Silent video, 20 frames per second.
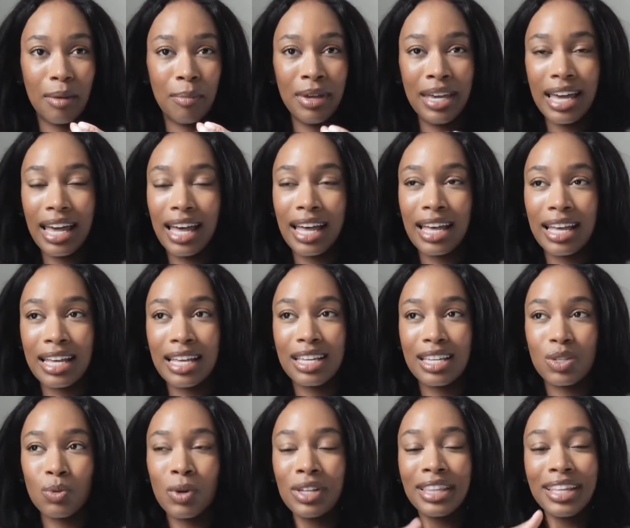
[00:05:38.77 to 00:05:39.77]

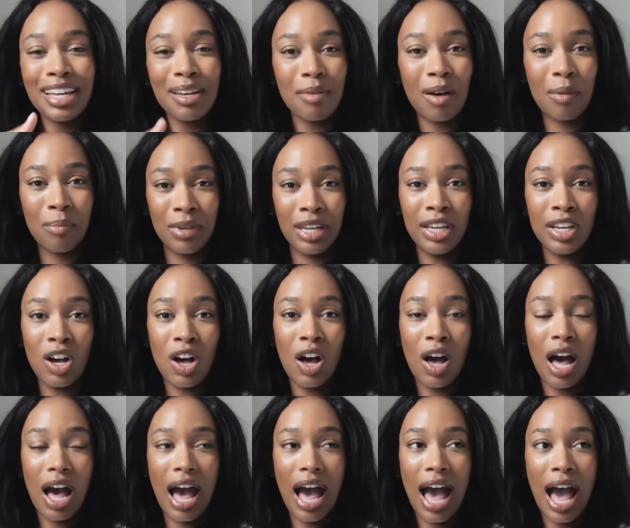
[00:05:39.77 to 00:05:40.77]
because one thing about me,
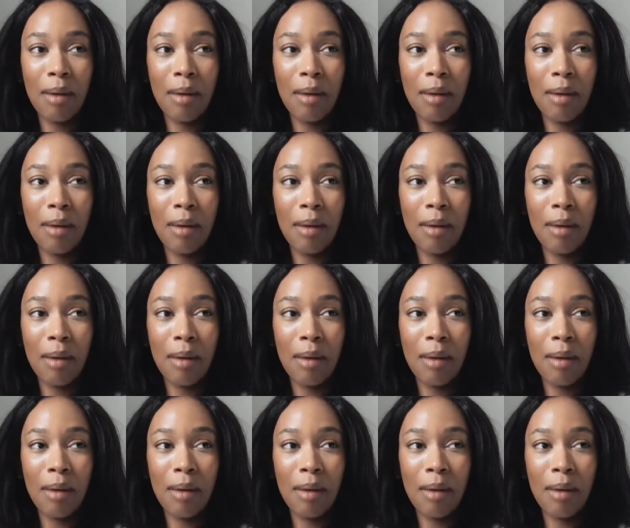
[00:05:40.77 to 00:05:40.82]
y'all,